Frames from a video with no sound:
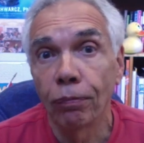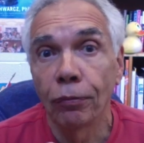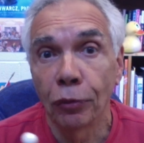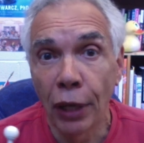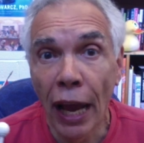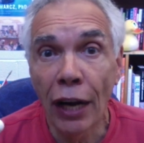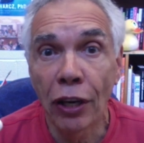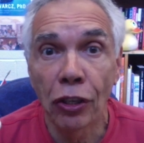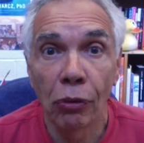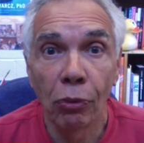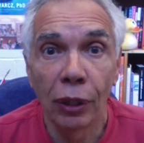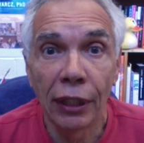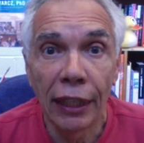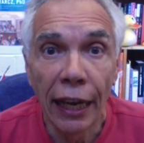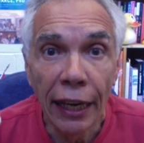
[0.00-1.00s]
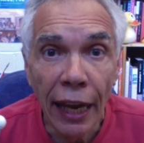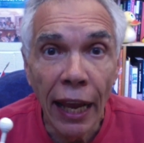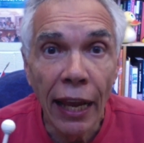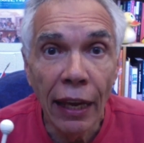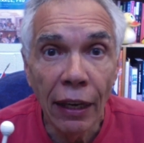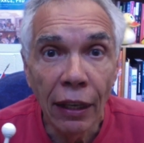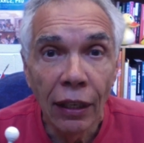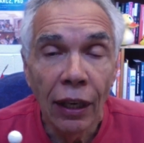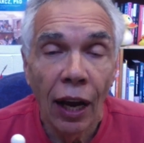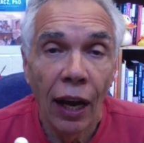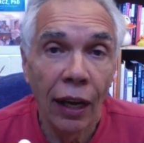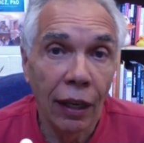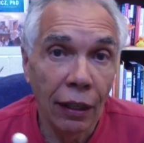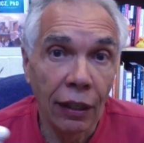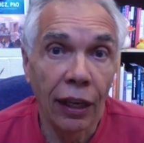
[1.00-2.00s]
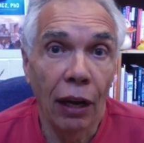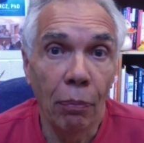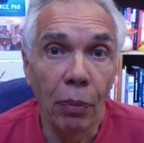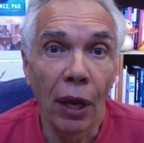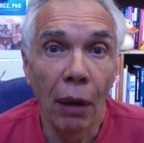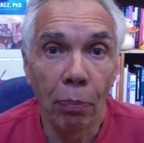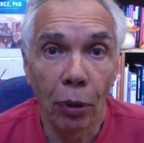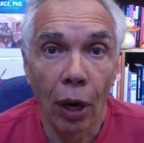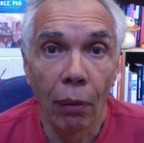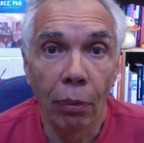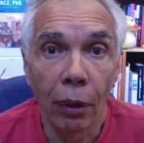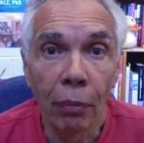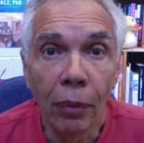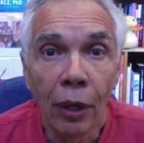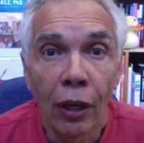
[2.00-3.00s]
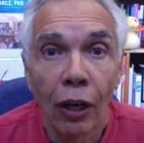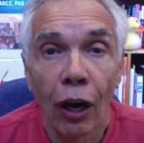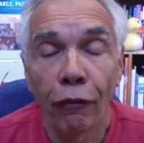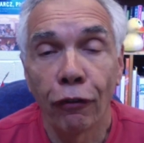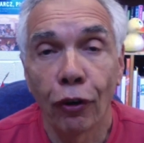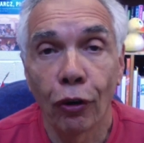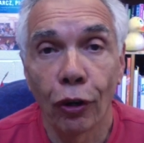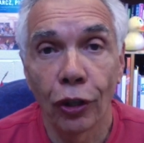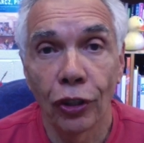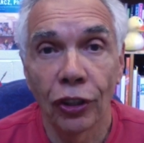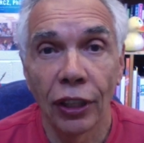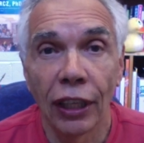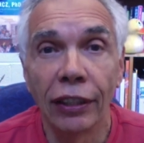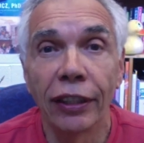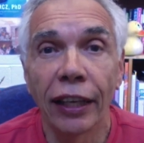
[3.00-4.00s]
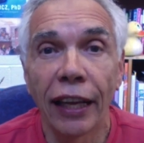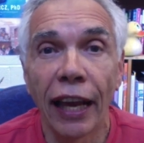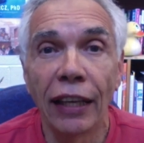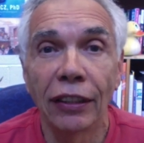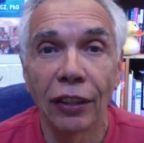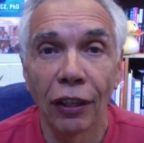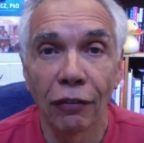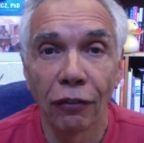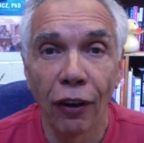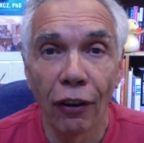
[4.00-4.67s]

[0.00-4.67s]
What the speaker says: reaction with DNA can be a problem. Of course, in the case of